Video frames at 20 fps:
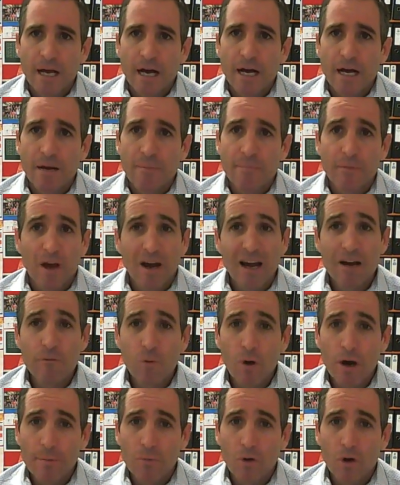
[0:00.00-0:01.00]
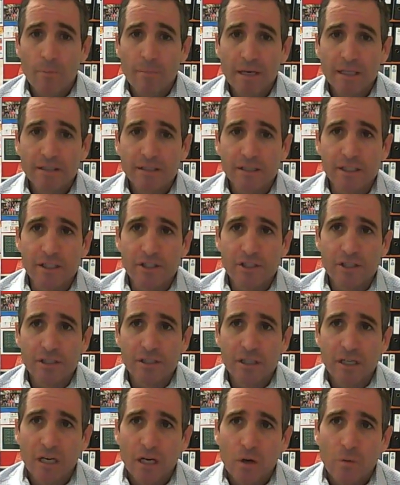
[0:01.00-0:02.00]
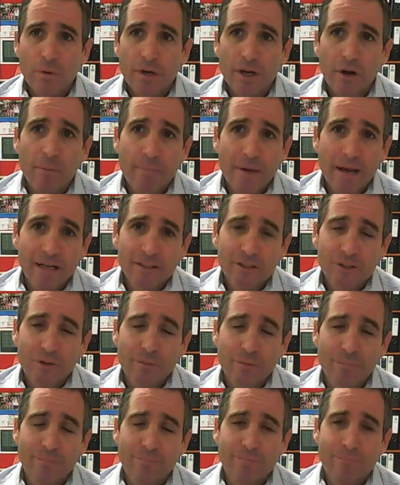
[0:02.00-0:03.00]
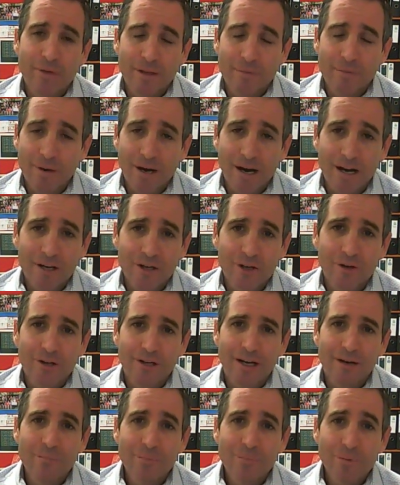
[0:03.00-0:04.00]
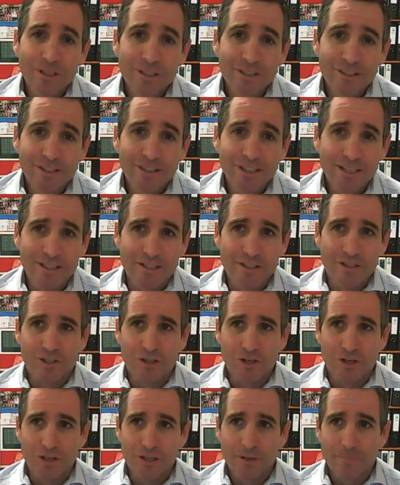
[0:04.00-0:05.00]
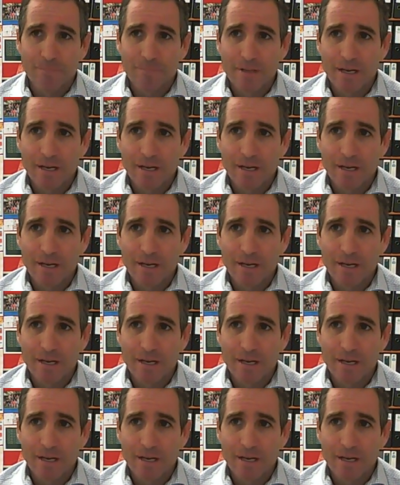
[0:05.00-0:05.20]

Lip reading: I have one more message, and we are about to embark on an unprecedented journey